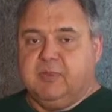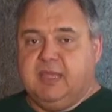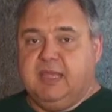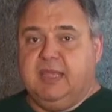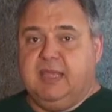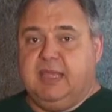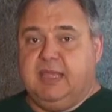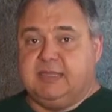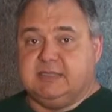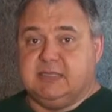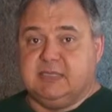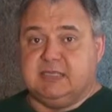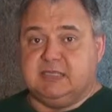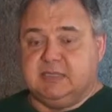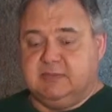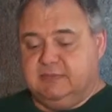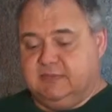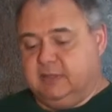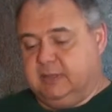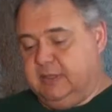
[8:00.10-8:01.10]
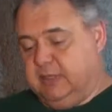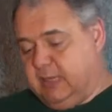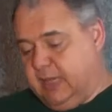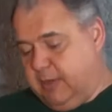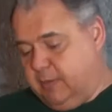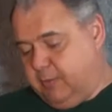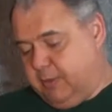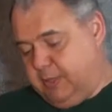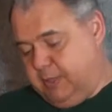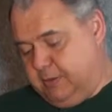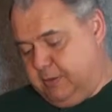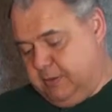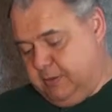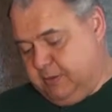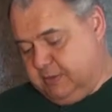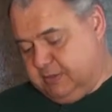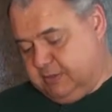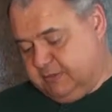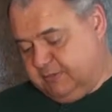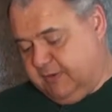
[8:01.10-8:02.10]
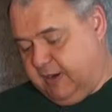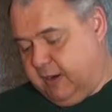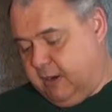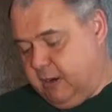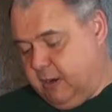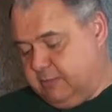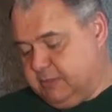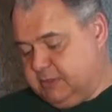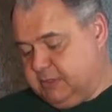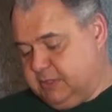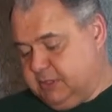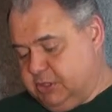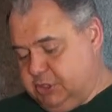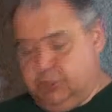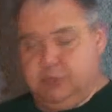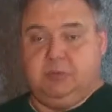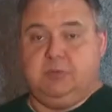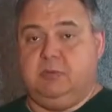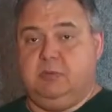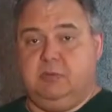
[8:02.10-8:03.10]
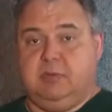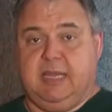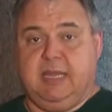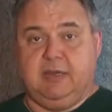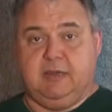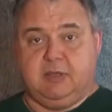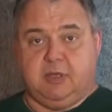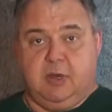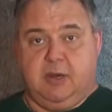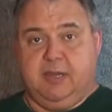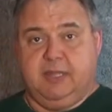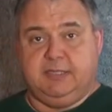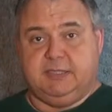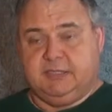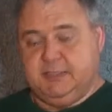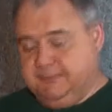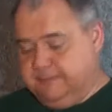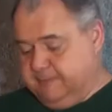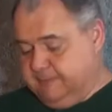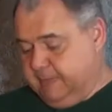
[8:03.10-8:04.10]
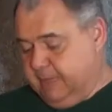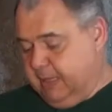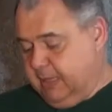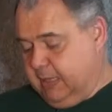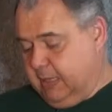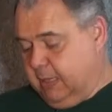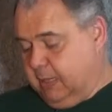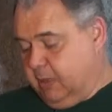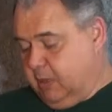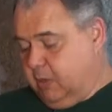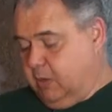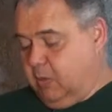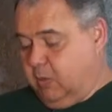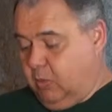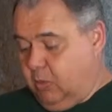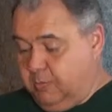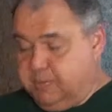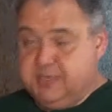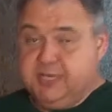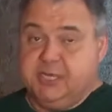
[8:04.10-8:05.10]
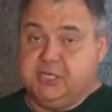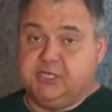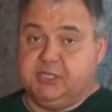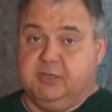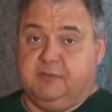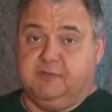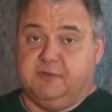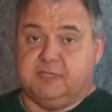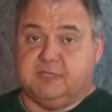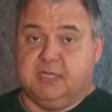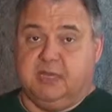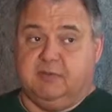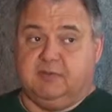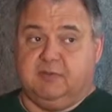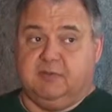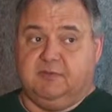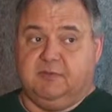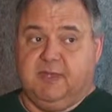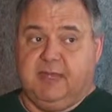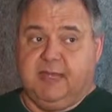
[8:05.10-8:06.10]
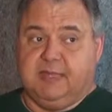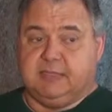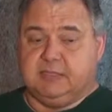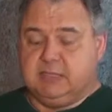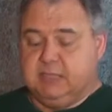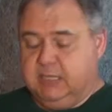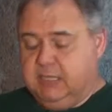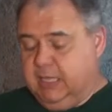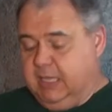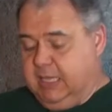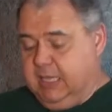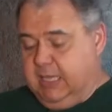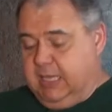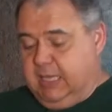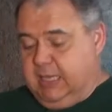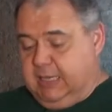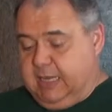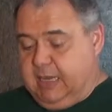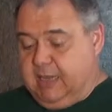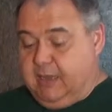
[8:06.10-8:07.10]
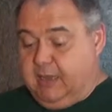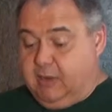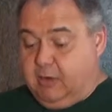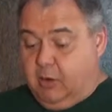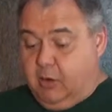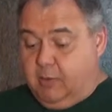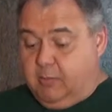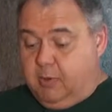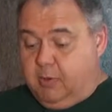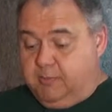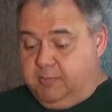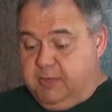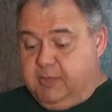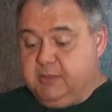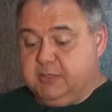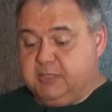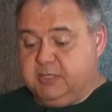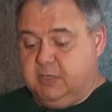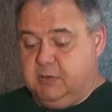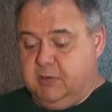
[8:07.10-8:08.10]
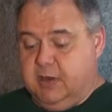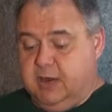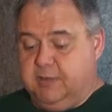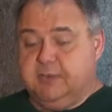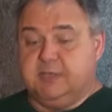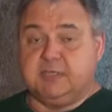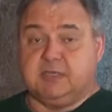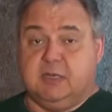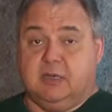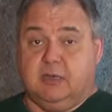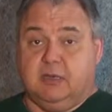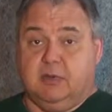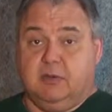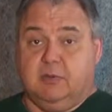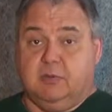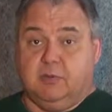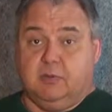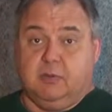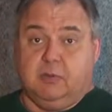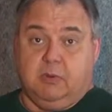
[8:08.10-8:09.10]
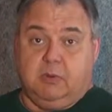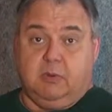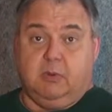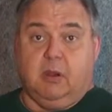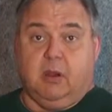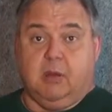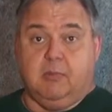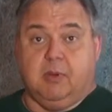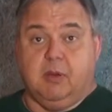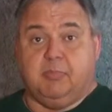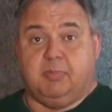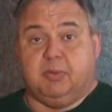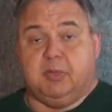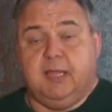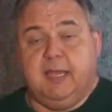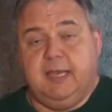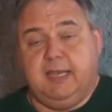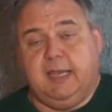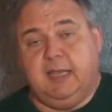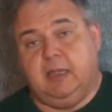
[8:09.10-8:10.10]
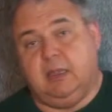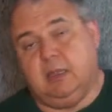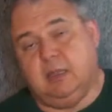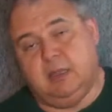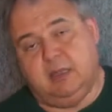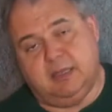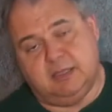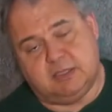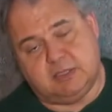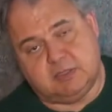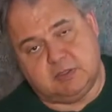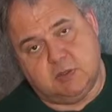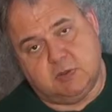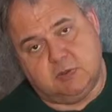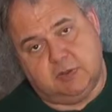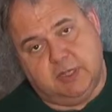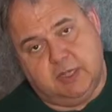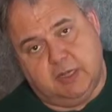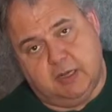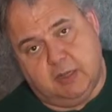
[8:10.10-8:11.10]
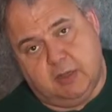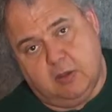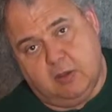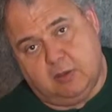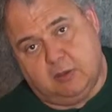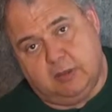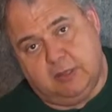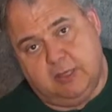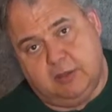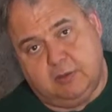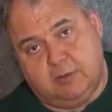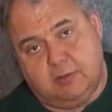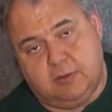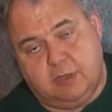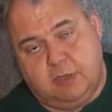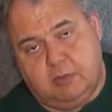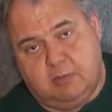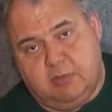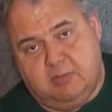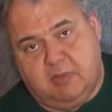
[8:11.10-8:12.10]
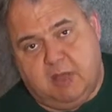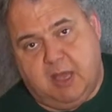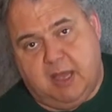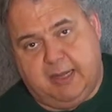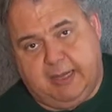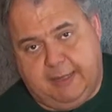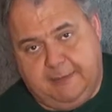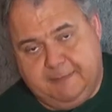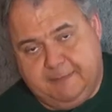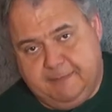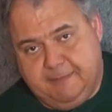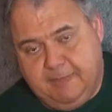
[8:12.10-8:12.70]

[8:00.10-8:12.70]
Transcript: me as a civilian, I want to use firearms to shoot at targets or potentially for self-defense. Now, an armor-piercing round that's going to go through armor plating is certainly going to go clean through the human body.